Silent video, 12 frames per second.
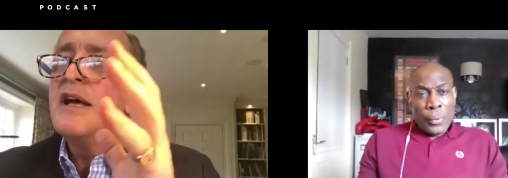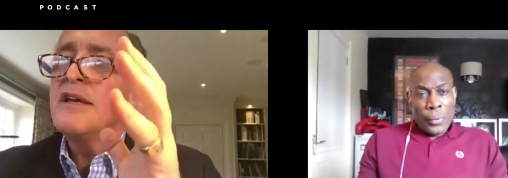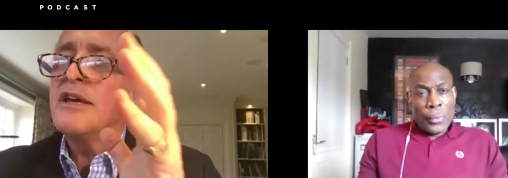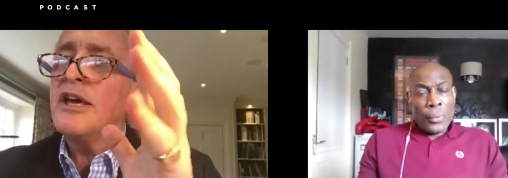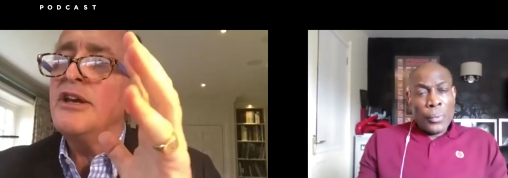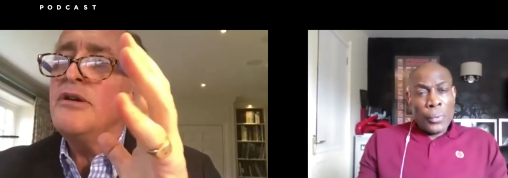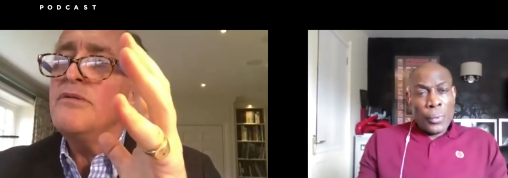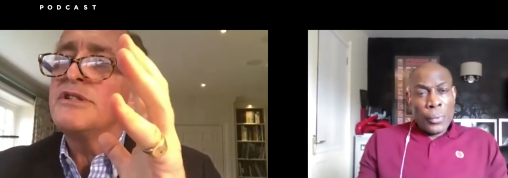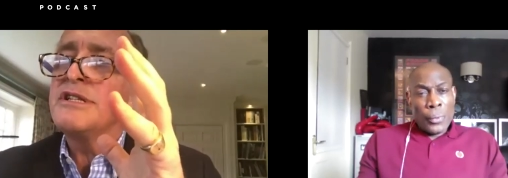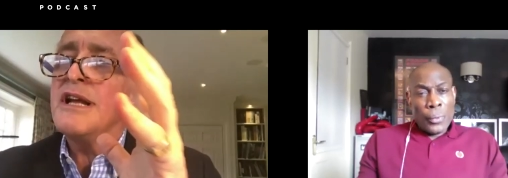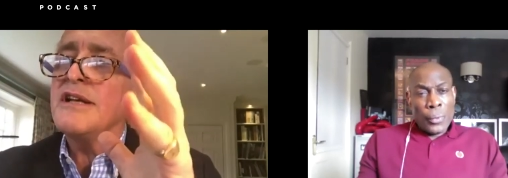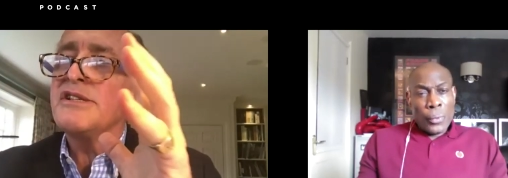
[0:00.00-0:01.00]
Speaker 1: Can you
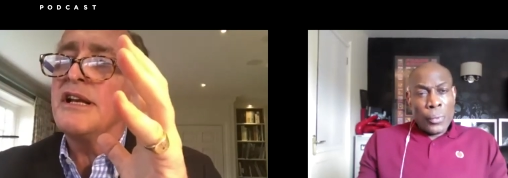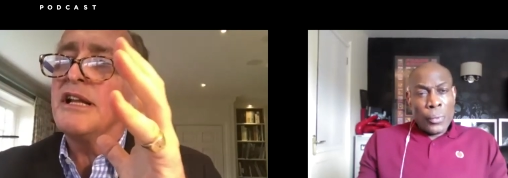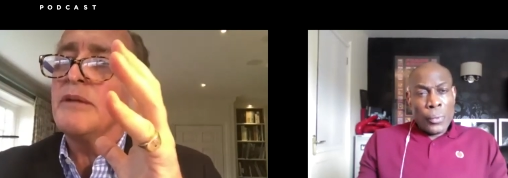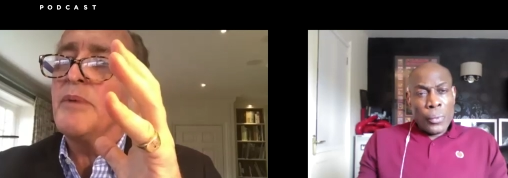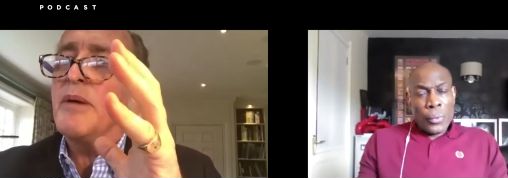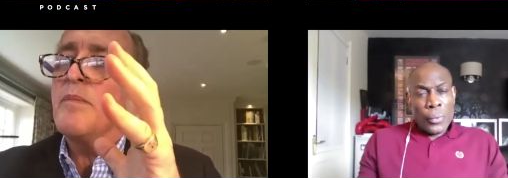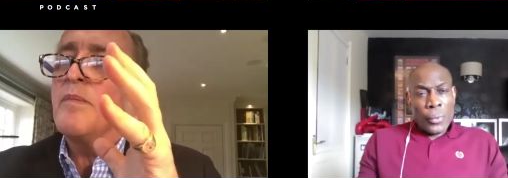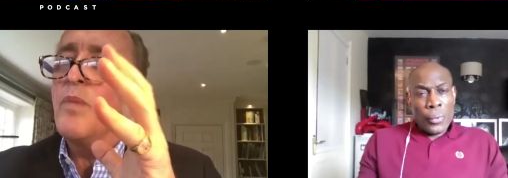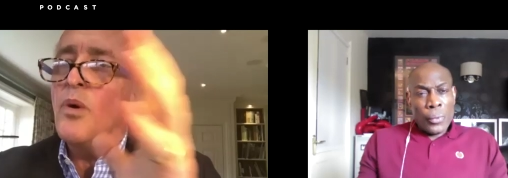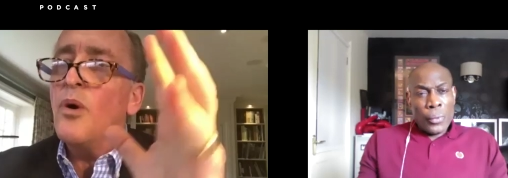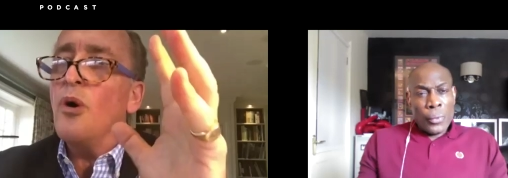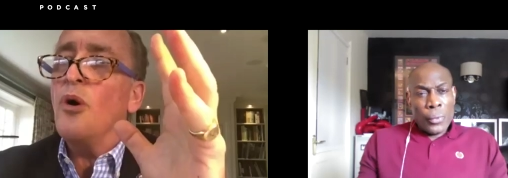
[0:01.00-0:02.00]
tell us a little bit
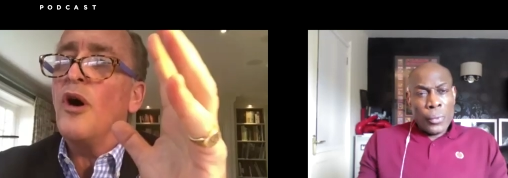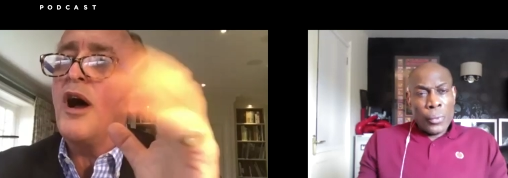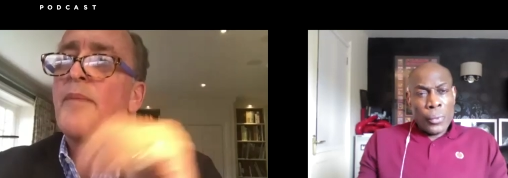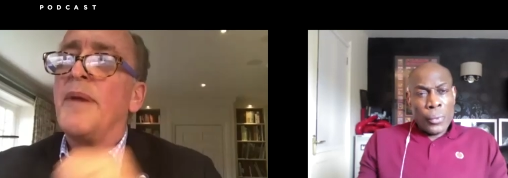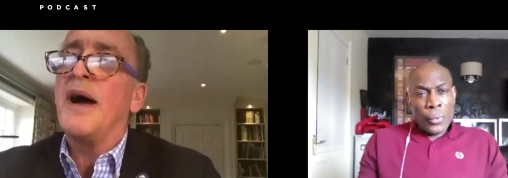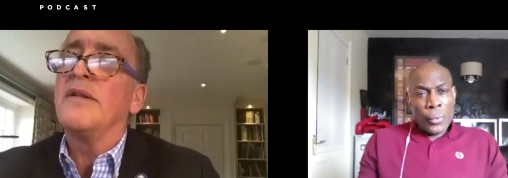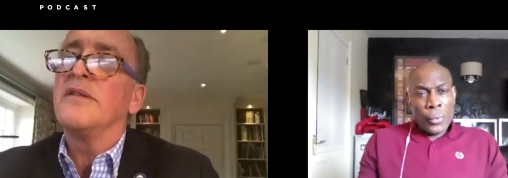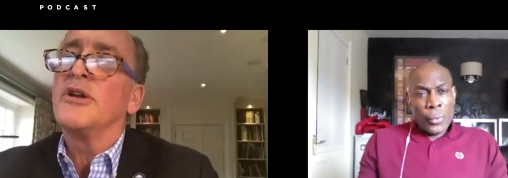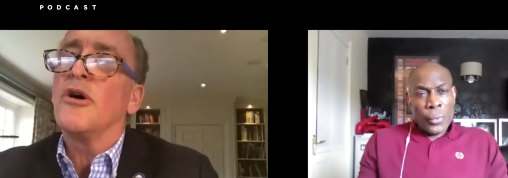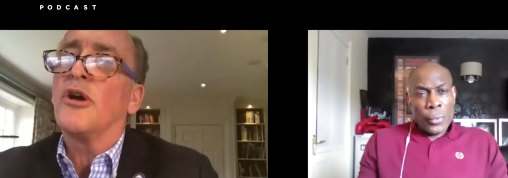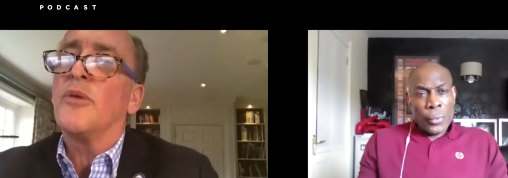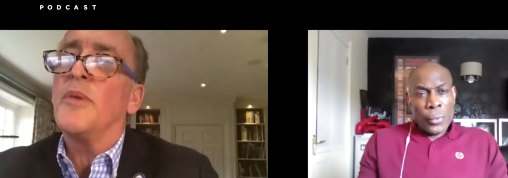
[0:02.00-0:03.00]
more about the
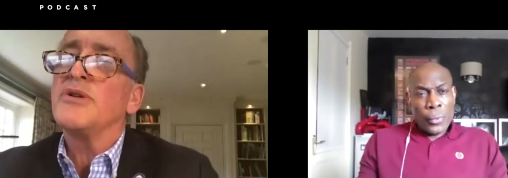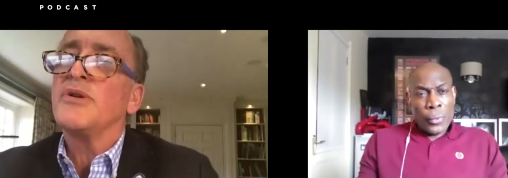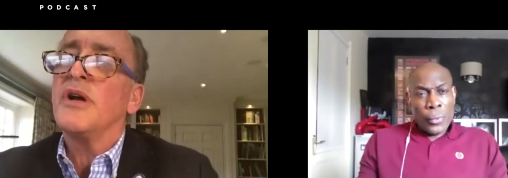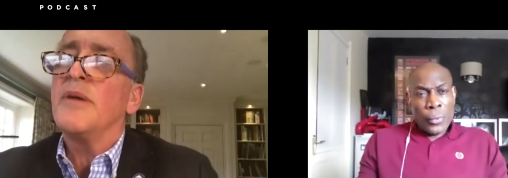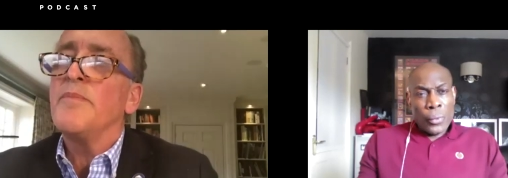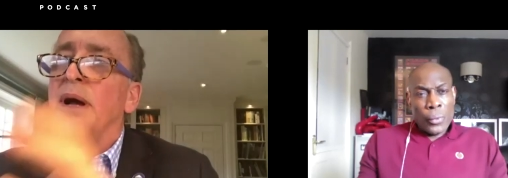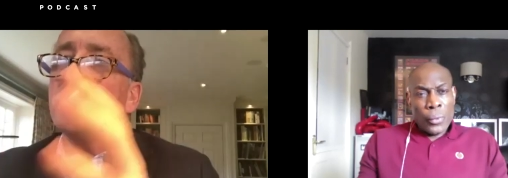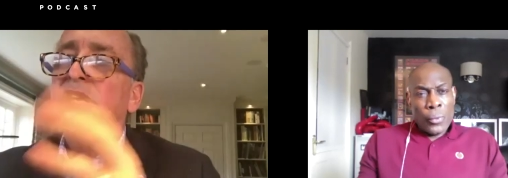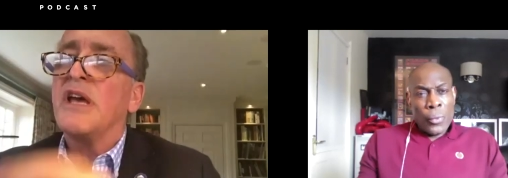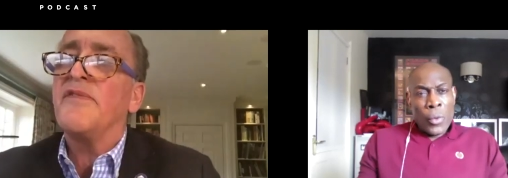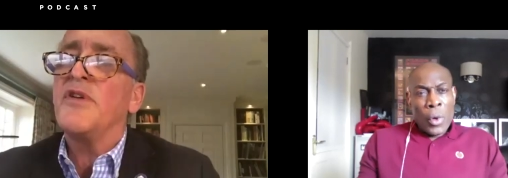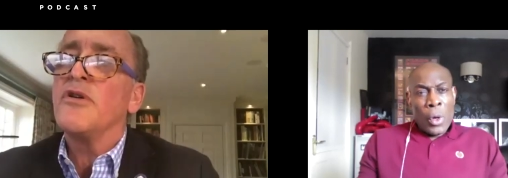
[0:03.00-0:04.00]
documentary and perhaps
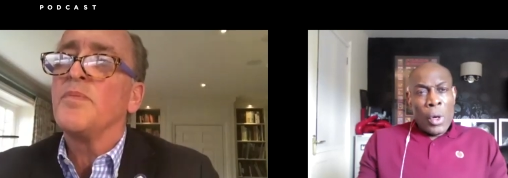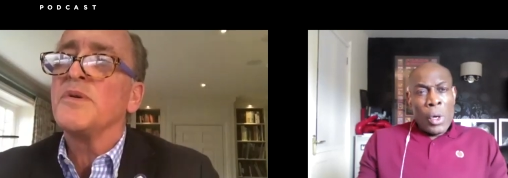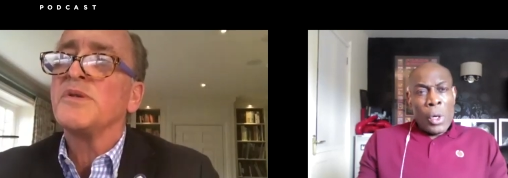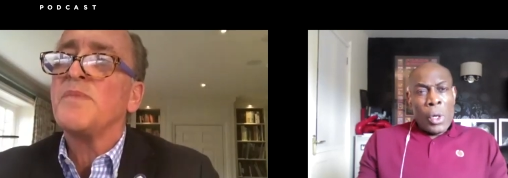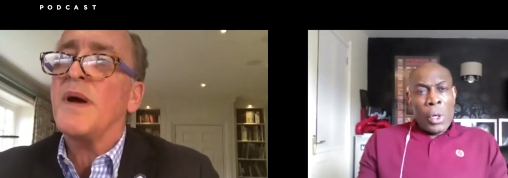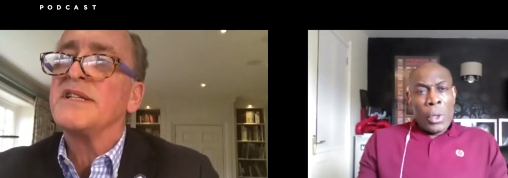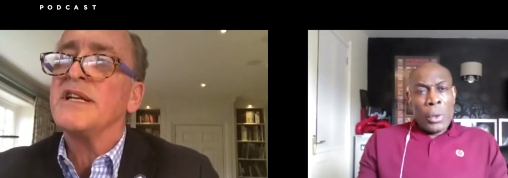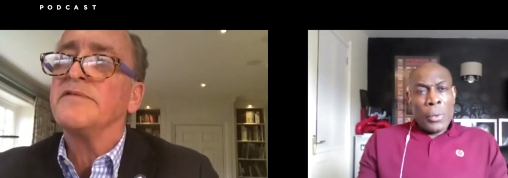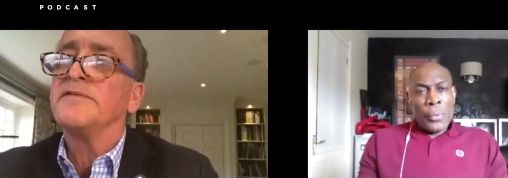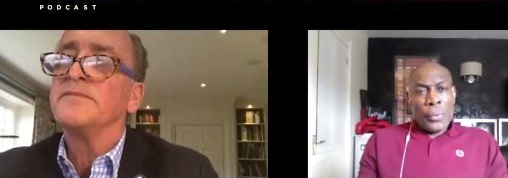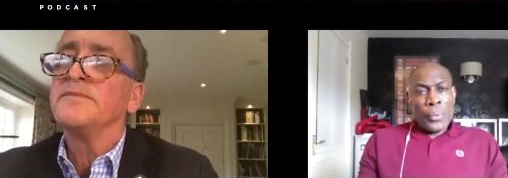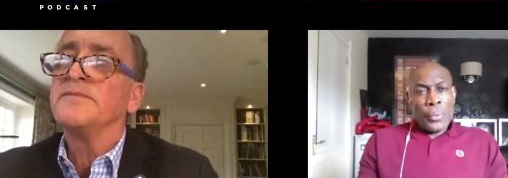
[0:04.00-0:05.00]
give your perspective?
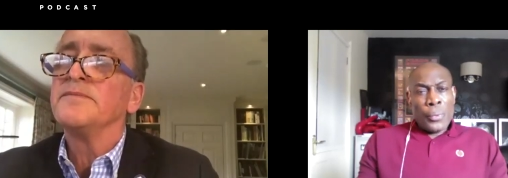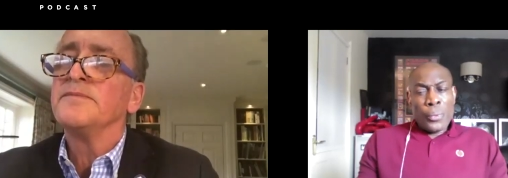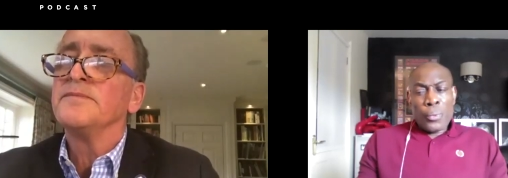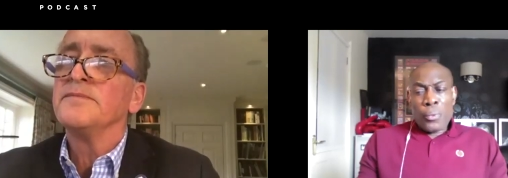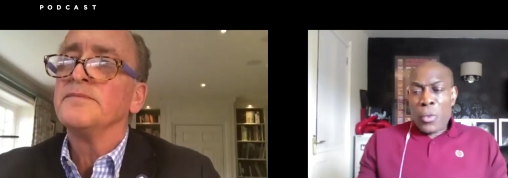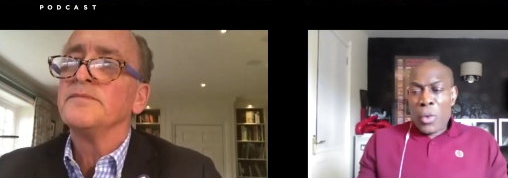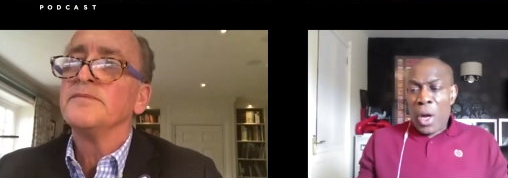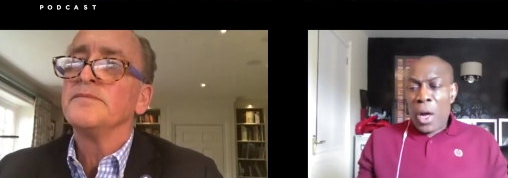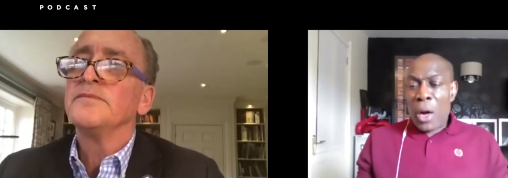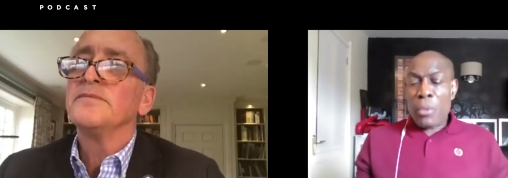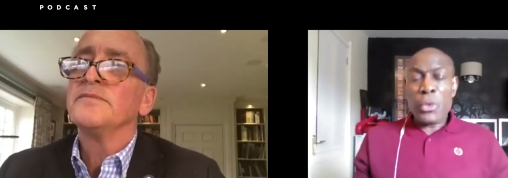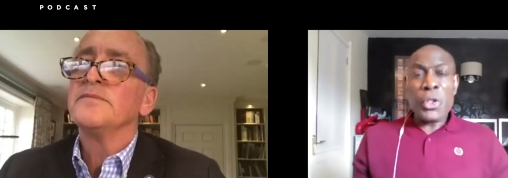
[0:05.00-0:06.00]
Speaker 2: Well,
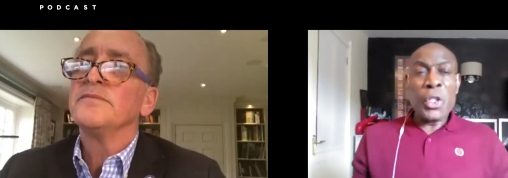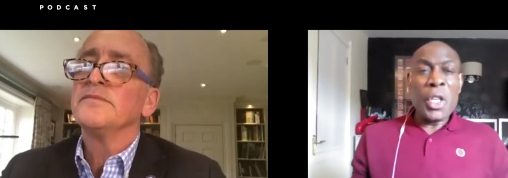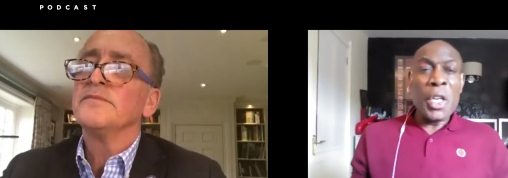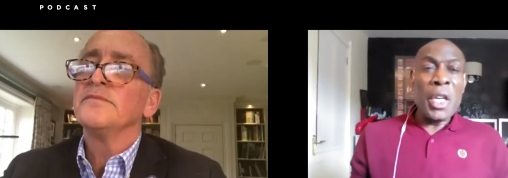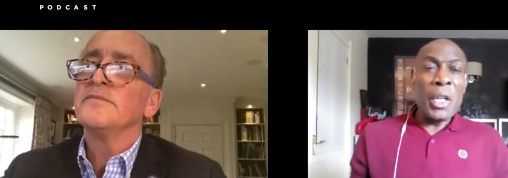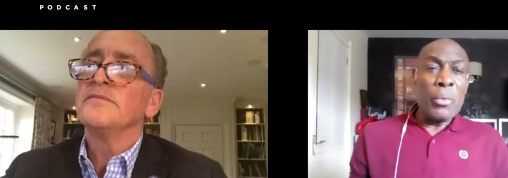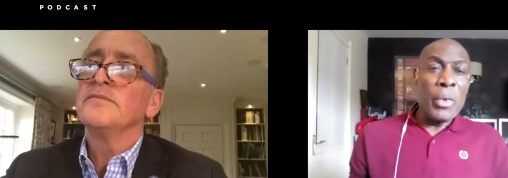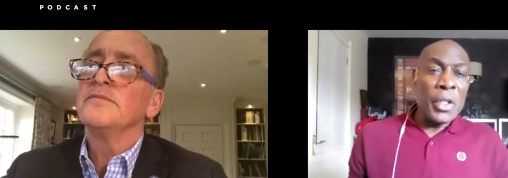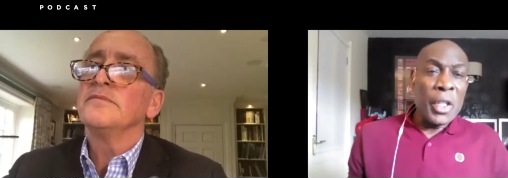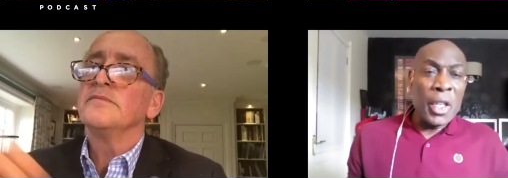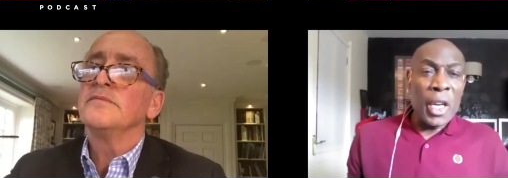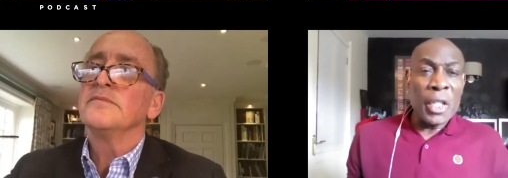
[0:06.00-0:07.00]
I was scared when they
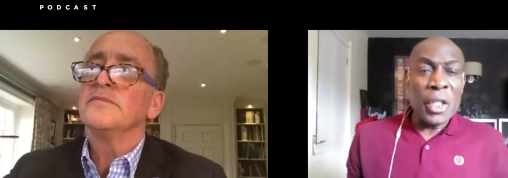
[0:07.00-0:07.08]
said I had